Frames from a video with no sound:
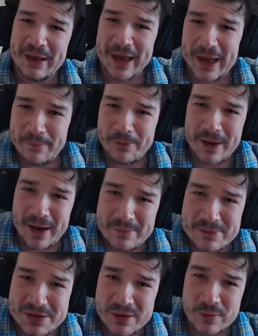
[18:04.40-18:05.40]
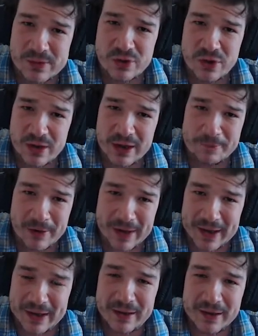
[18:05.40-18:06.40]
Abrahams, who we're trying to bring
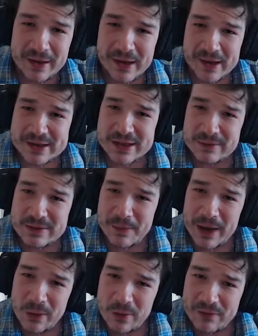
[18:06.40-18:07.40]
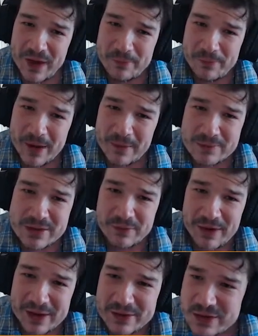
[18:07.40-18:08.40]
in. Seems to be a lot of Abrahams
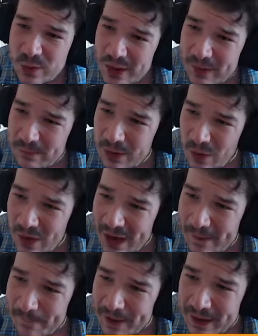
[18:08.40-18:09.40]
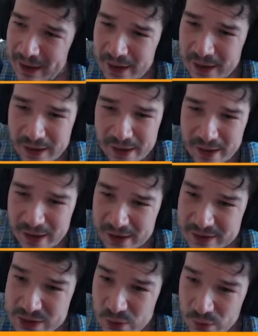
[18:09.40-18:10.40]
around, so I am not happy
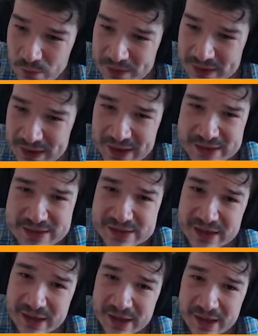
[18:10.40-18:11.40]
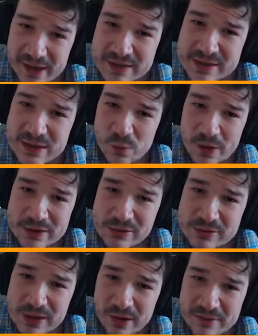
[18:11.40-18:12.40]
at all with this. This is the worst
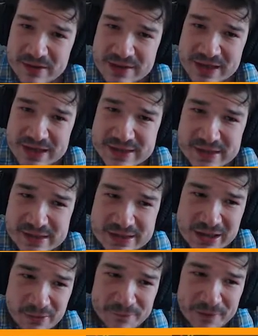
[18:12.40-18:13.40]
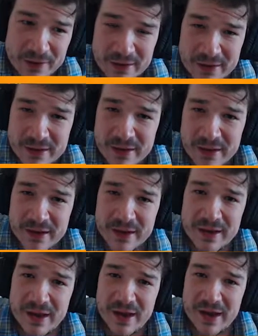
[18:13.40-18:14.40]
result of the season so far,
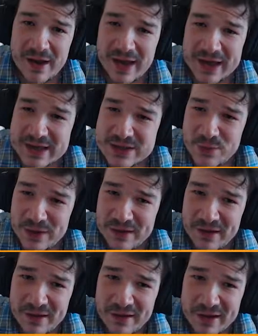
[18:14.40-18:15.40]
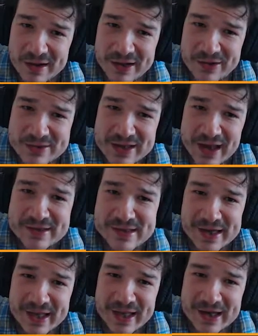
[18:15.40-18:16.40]
and it's with our new
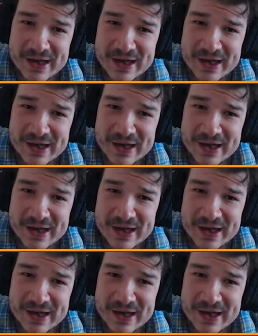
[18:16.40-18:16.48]
tactic here.